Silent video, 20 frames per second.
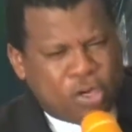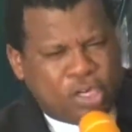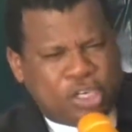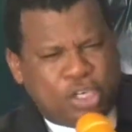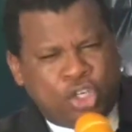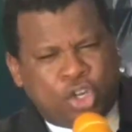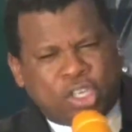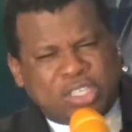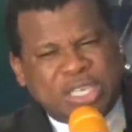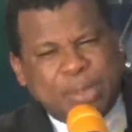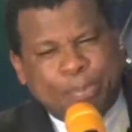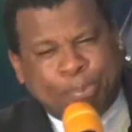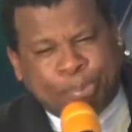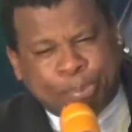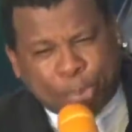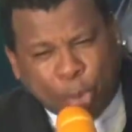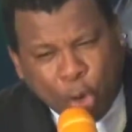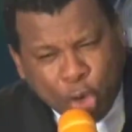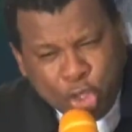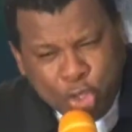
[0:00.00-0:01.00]
does it
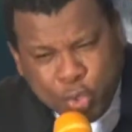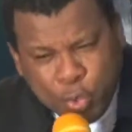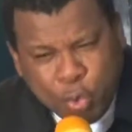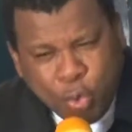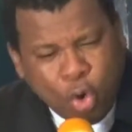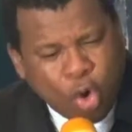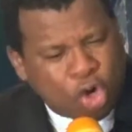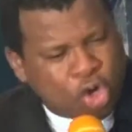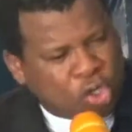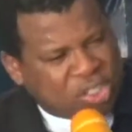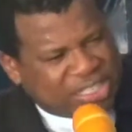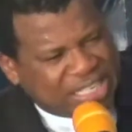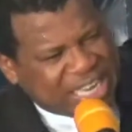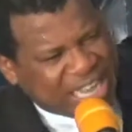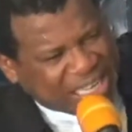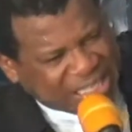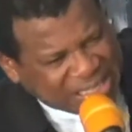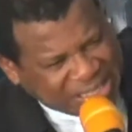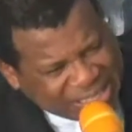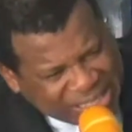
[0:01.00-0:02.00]
bore you or does it
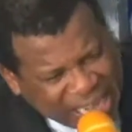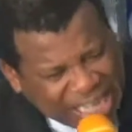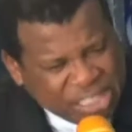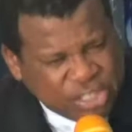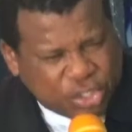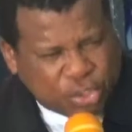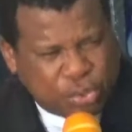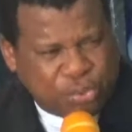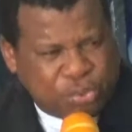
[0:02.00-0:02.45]
excite you?